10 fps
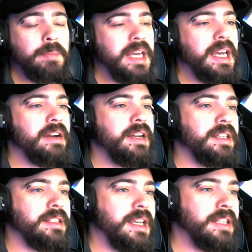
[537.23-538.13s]

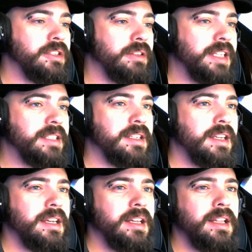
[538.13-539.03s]
areas, and so let's
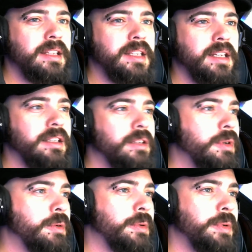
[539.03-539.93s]
take a look. What
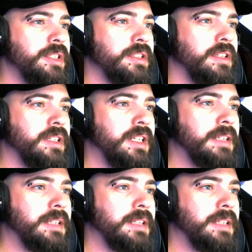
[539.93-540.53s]
were we just looking at?